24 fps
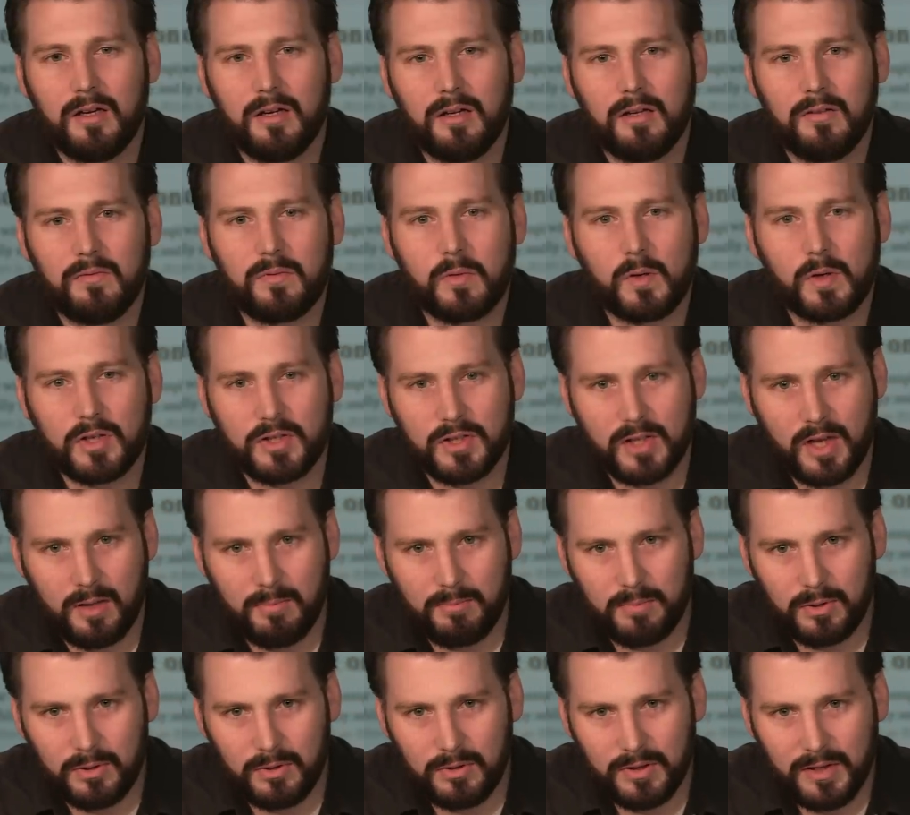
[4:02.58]
For
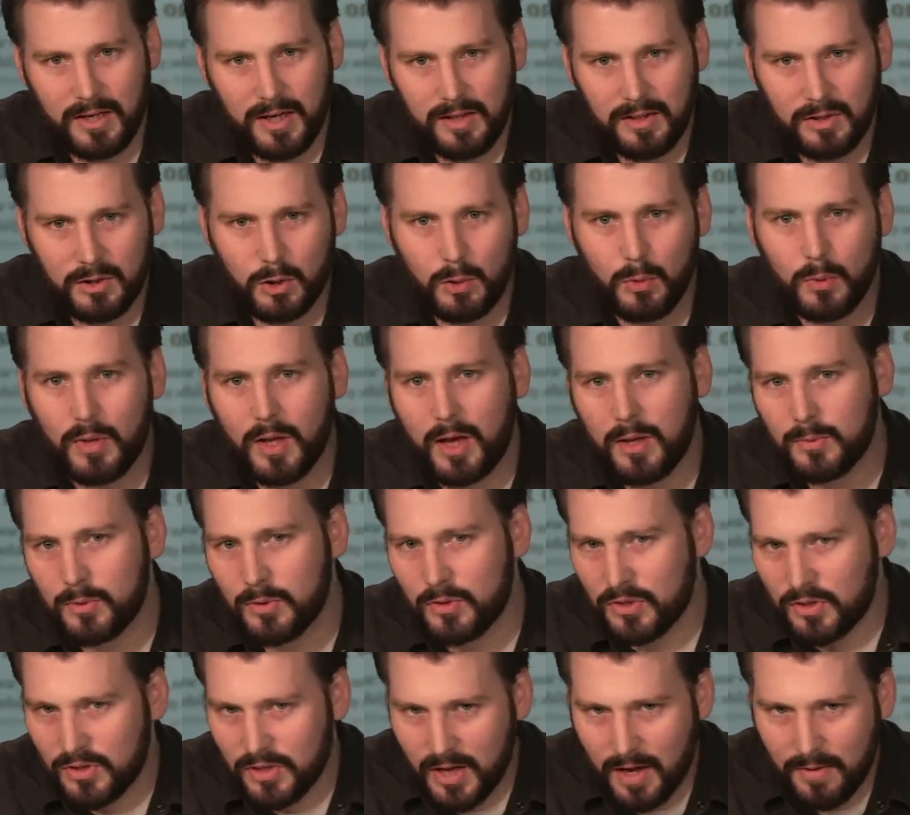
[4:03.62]
example, in
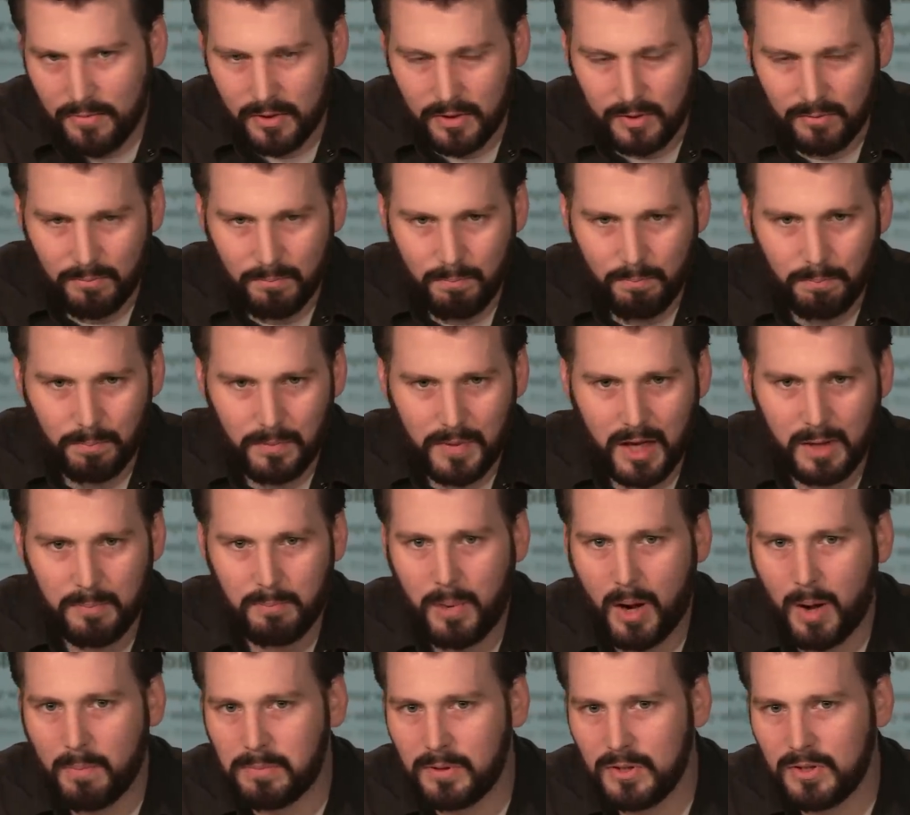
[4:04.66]
2007, it
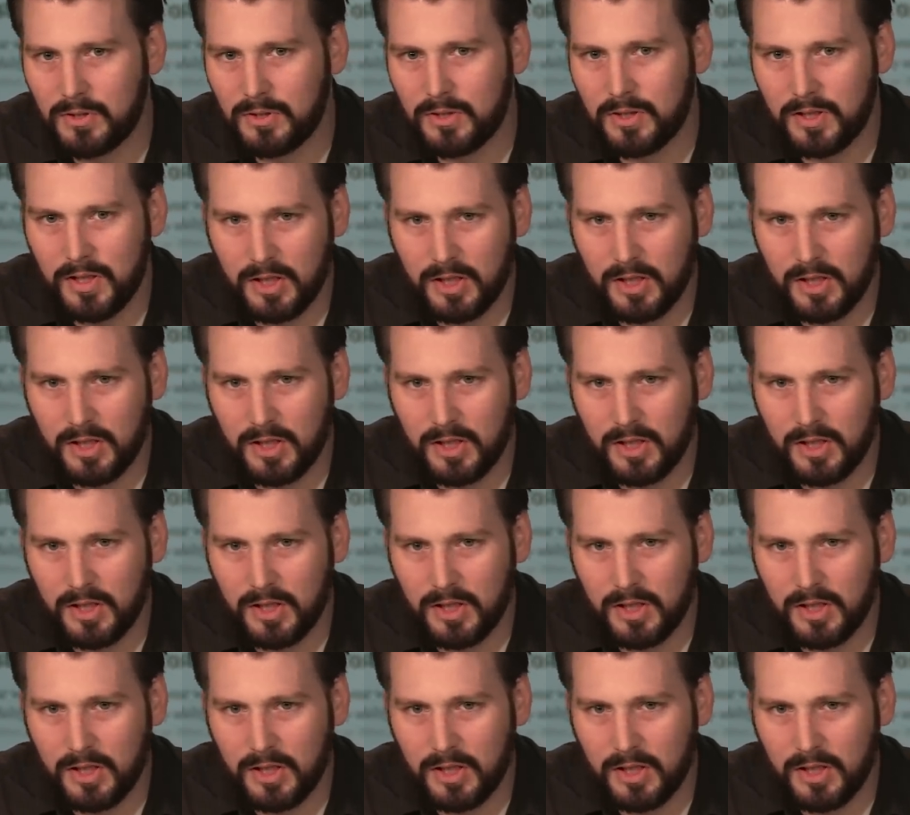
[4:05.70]
published an